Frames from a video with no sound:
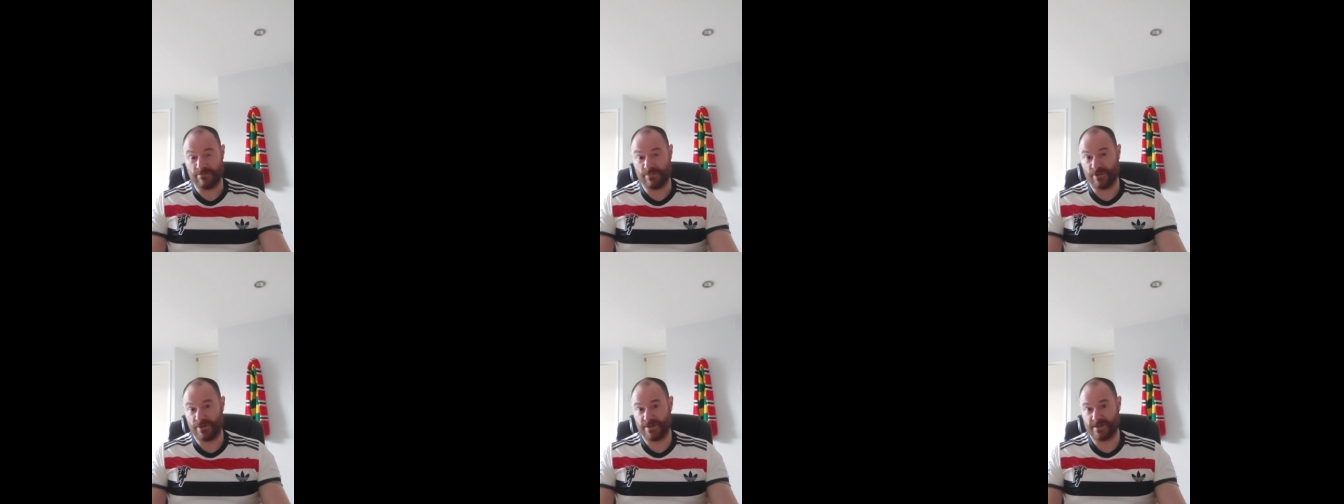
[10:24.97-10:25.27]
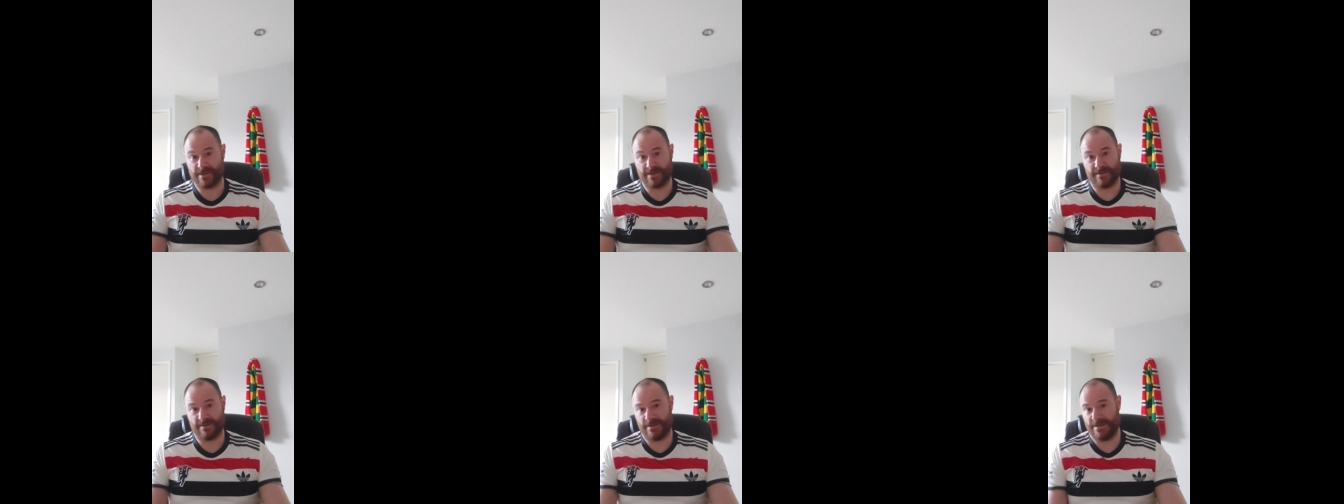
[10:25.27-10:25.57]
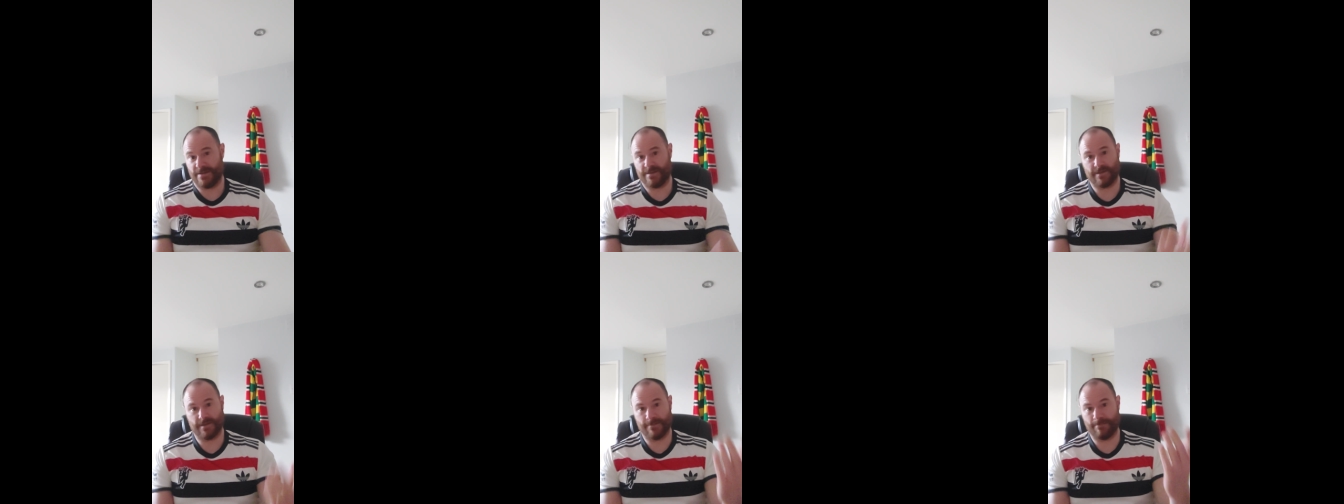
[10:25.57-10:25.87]
but
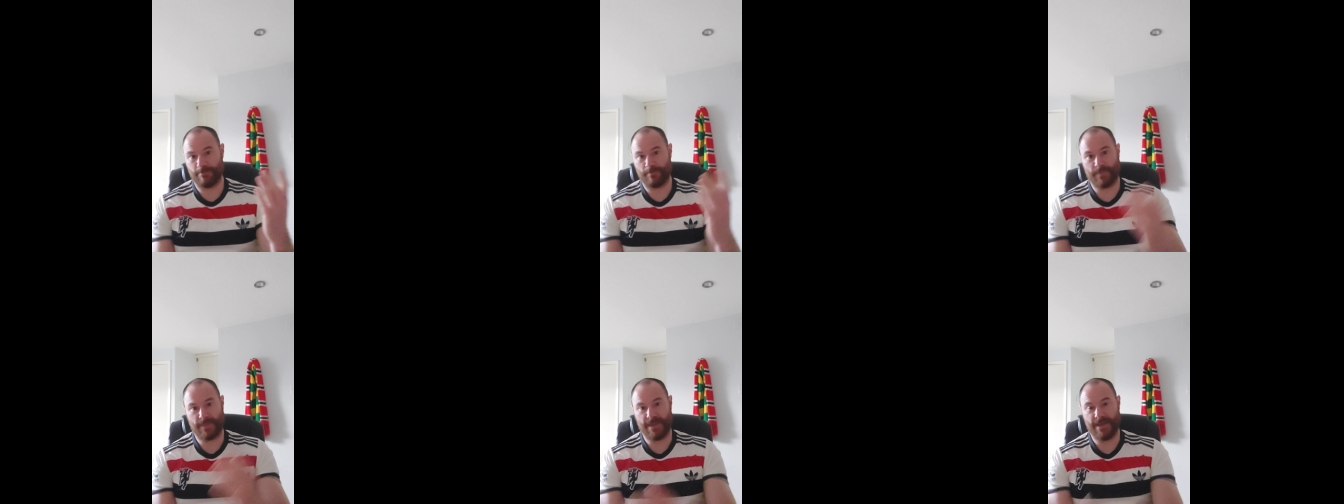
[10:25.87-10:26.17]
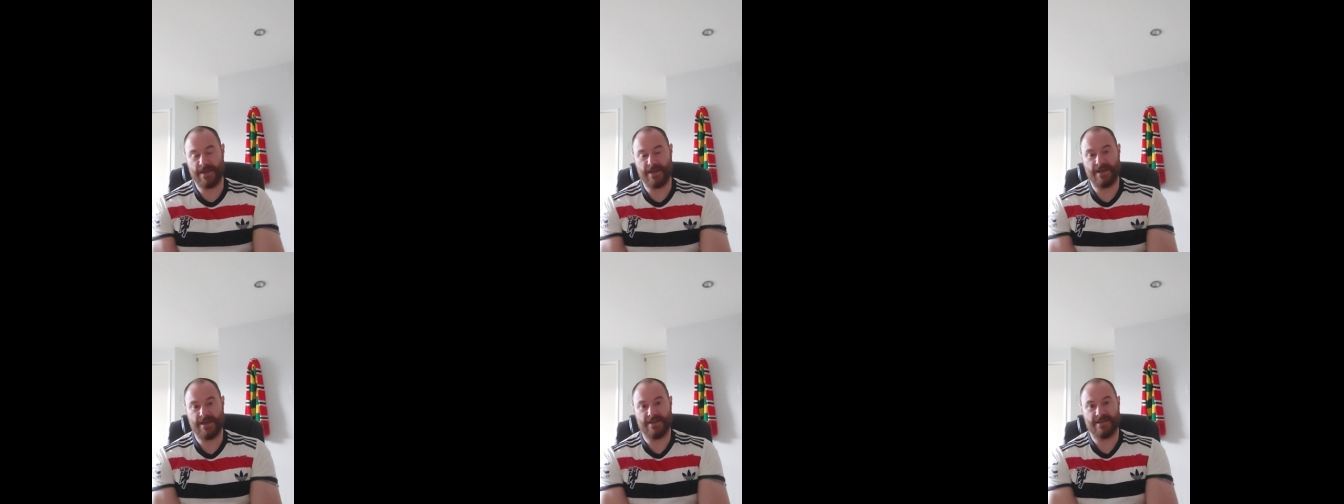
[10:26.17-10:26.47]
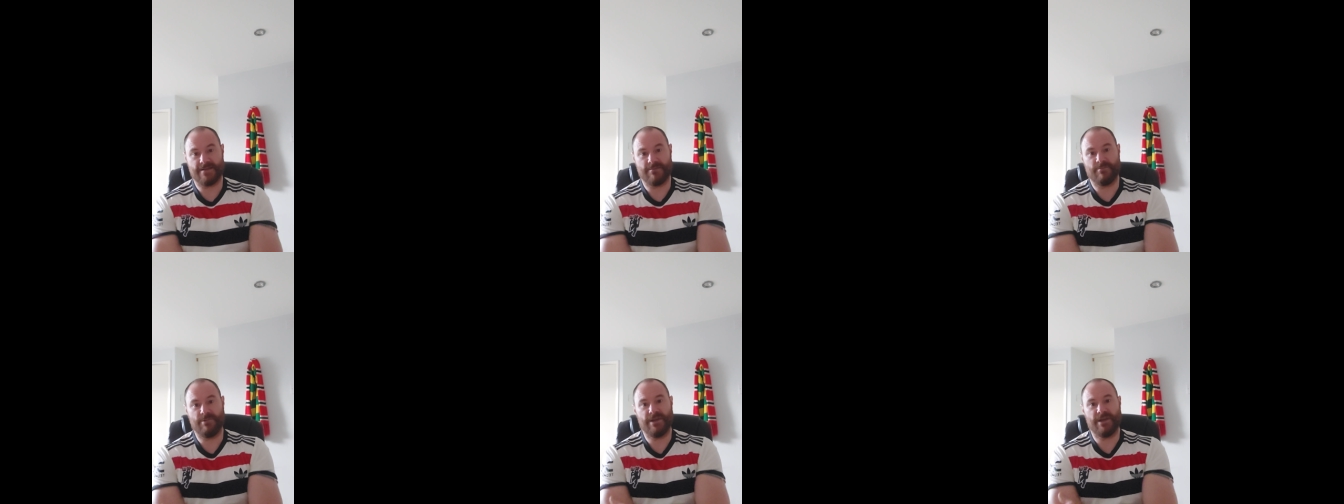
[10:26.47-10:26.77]

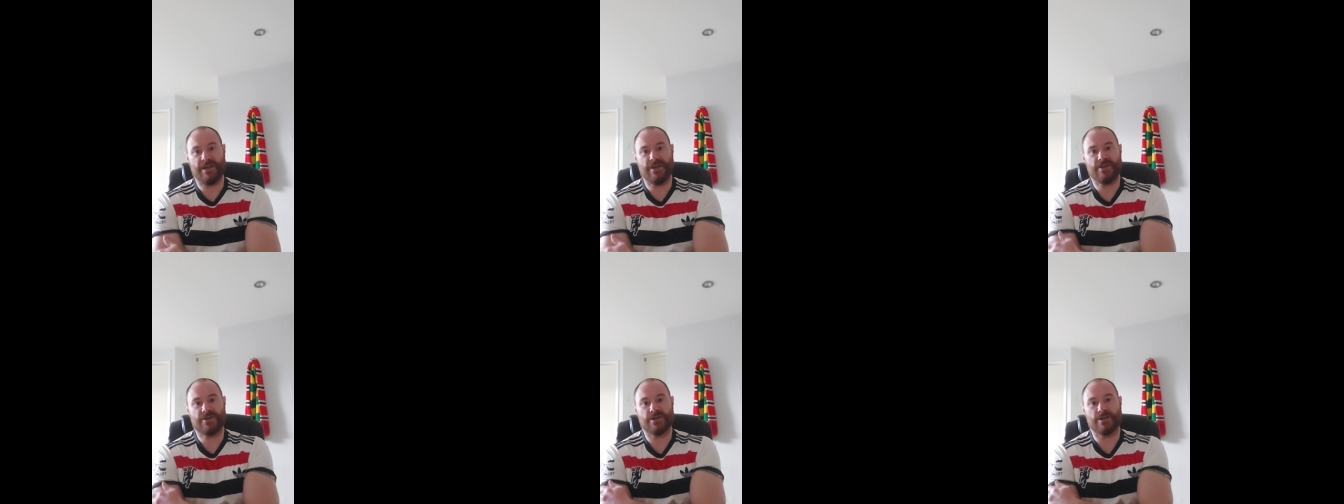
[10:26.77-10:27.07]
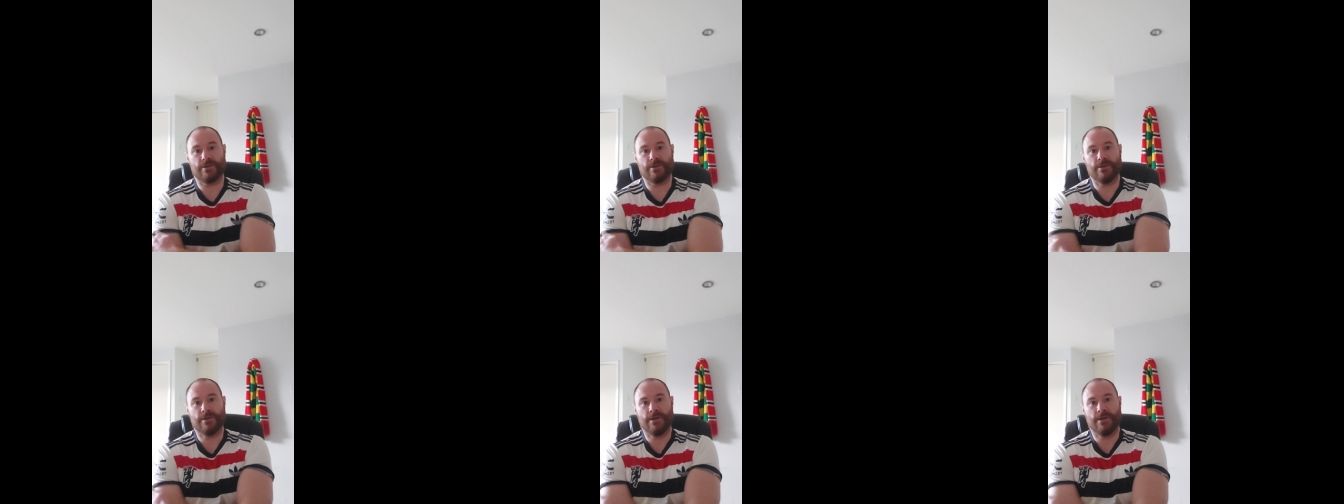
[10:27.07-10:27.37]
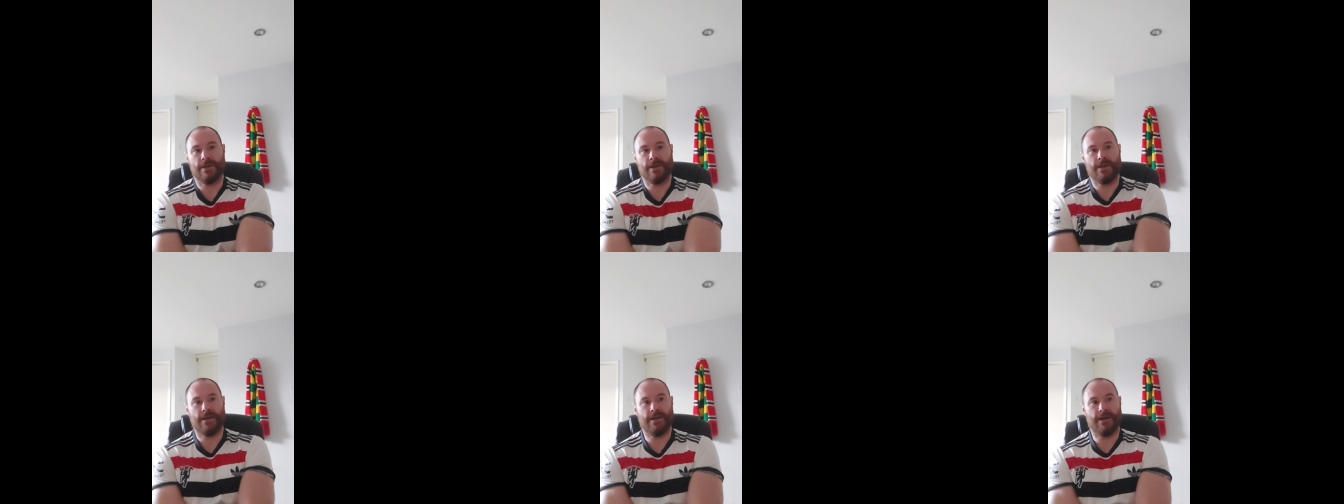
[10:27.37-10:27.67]
it's a big issue.
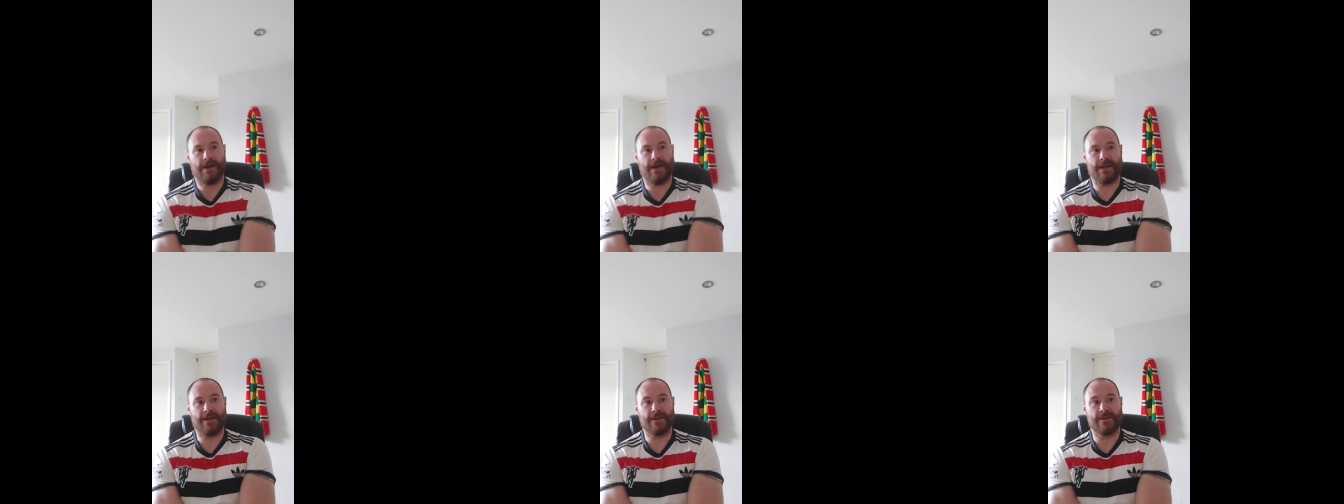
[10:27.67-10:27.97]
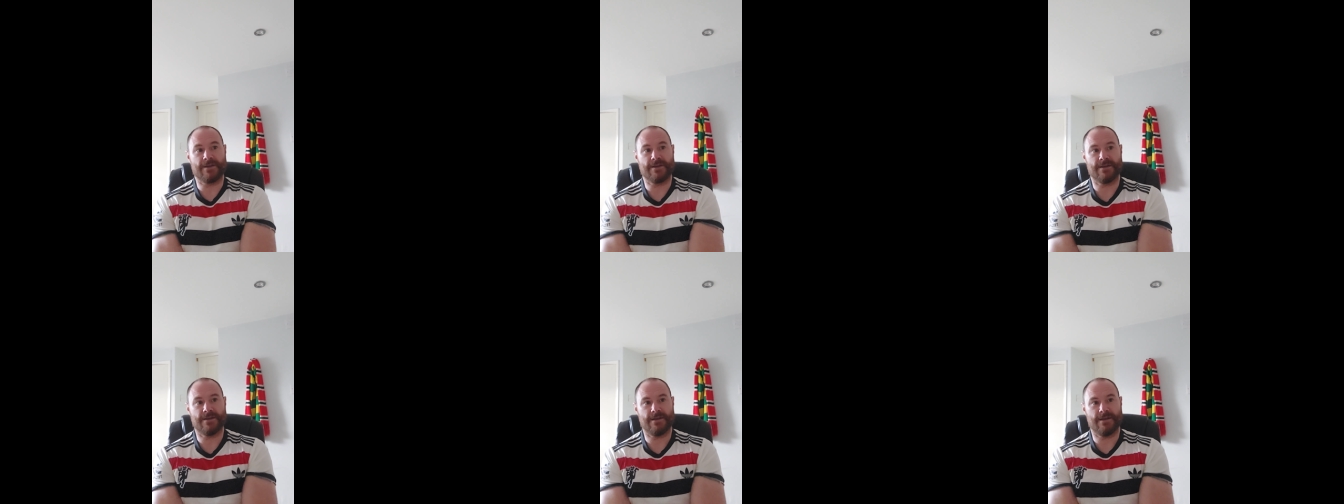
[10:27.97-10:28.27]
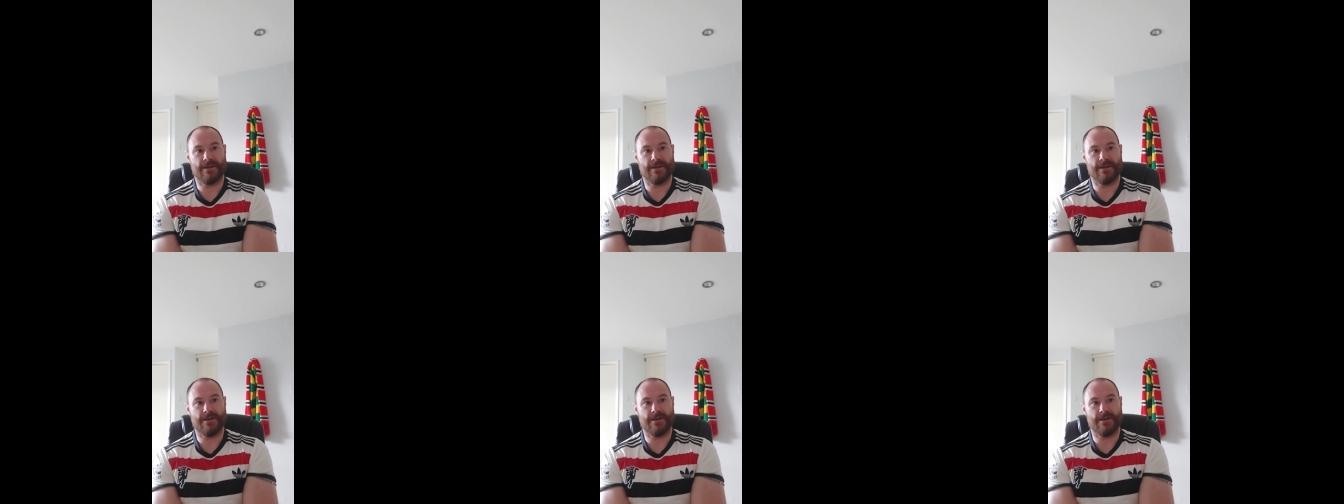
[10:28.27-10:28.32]
And